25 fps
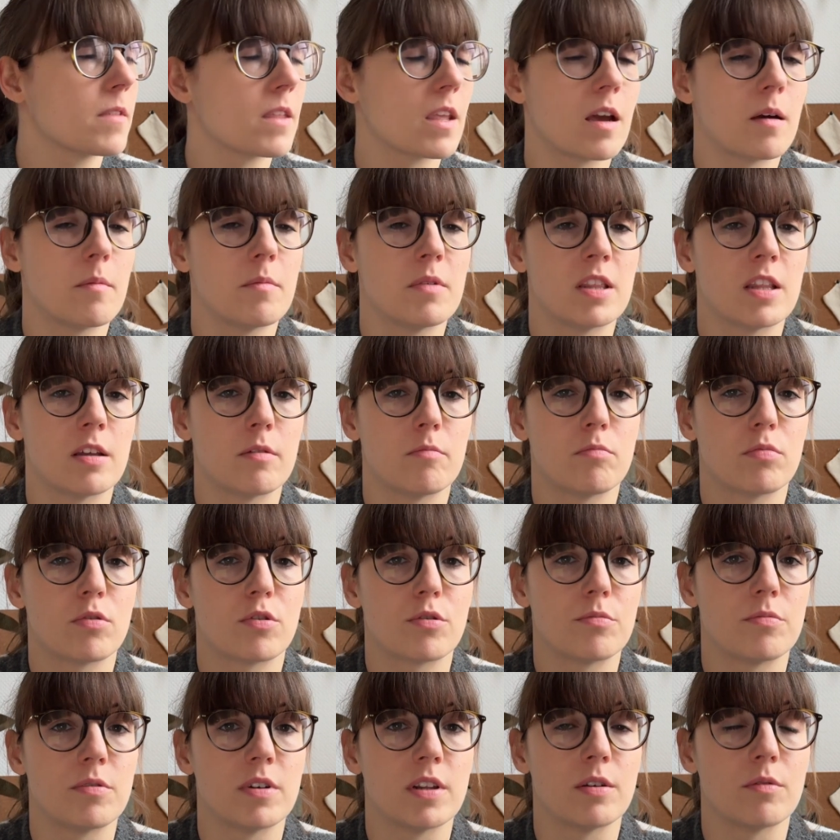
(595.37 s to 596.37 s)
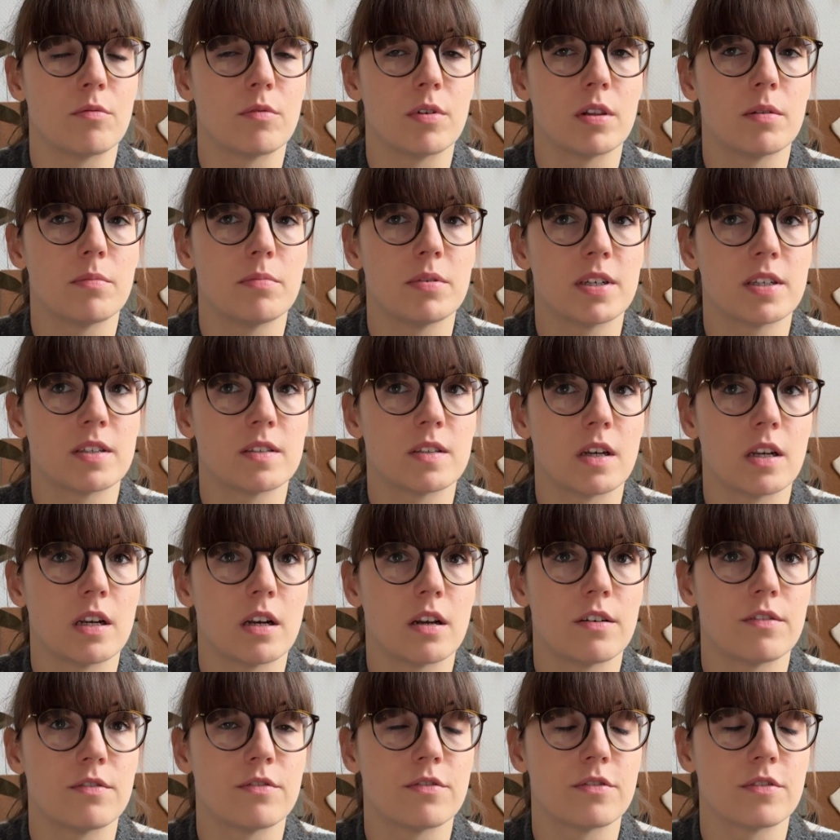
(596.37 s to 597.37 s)
mean, I probably will because I
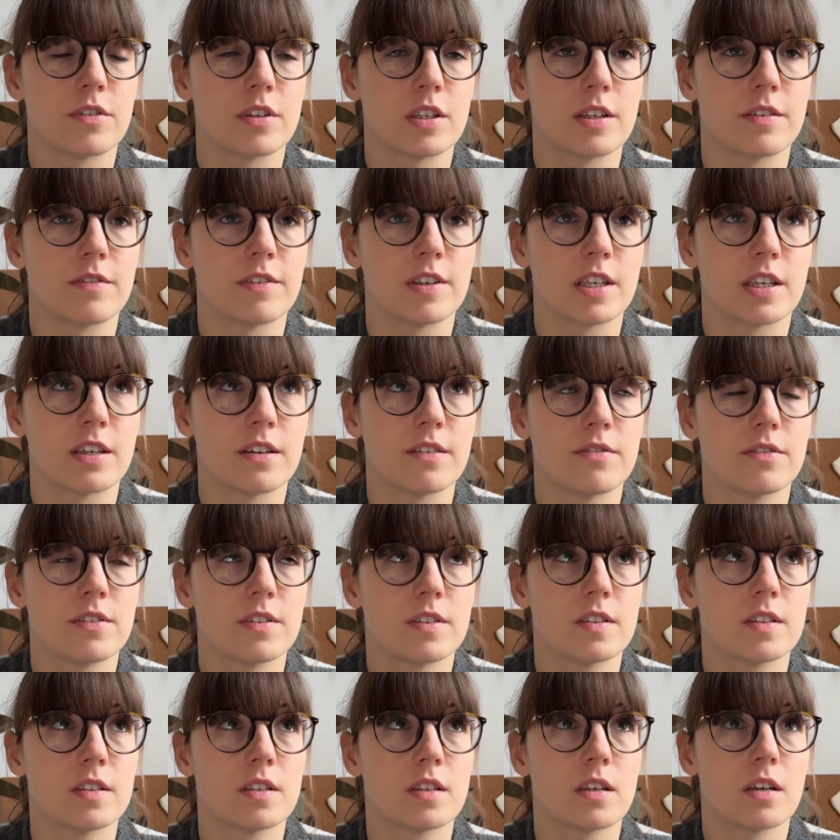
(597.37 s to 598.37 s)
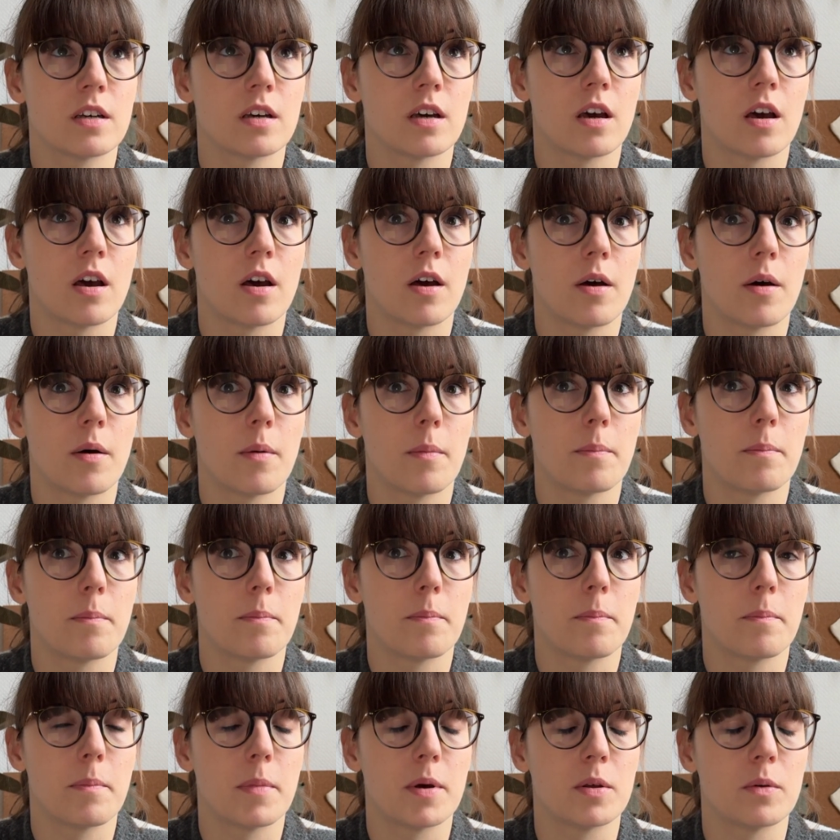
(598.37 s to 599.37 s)
love giving gifts,
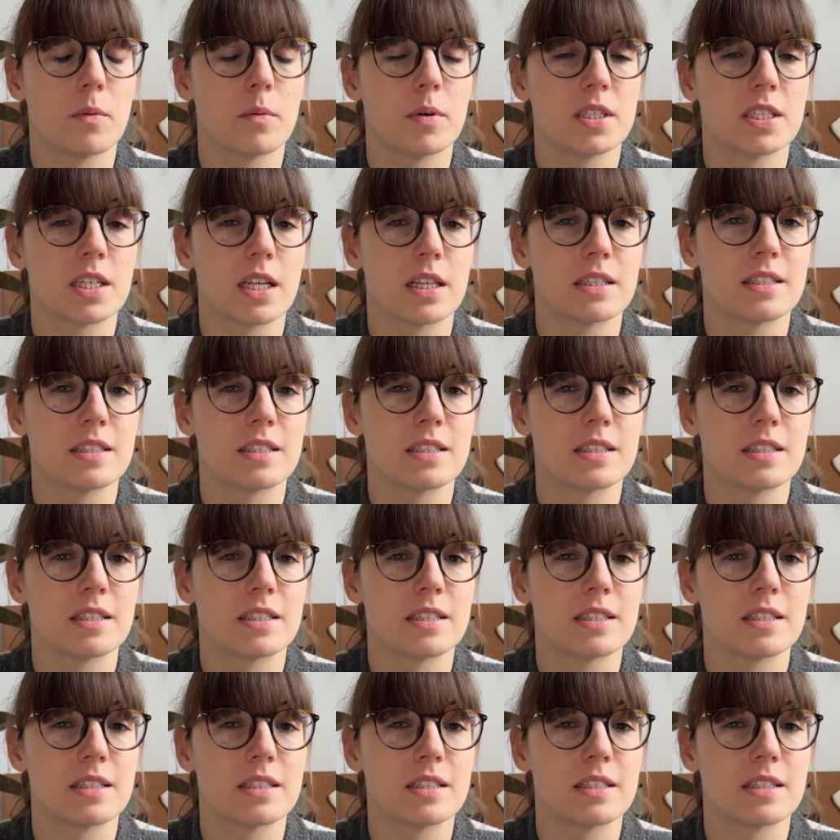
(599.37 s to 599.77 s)
but we shall